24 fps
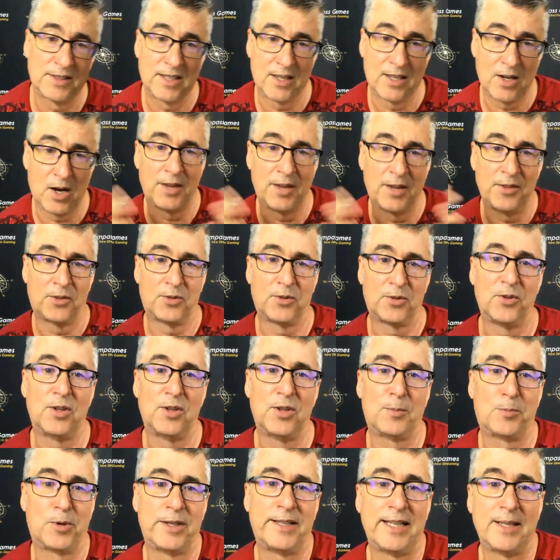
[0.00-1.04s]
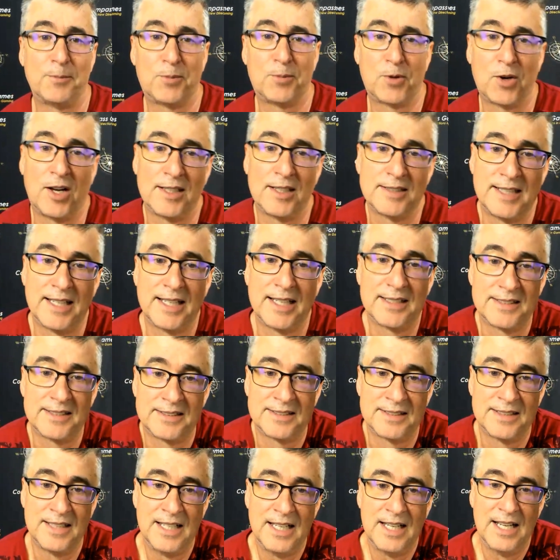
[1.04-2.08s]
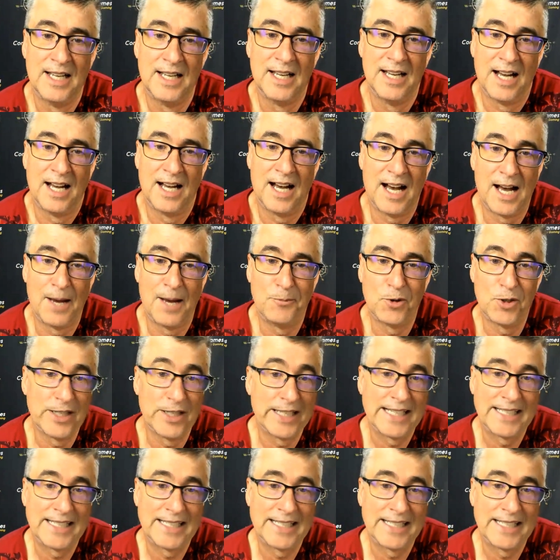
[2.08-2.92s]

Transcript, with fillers: gone through the printing process I'm really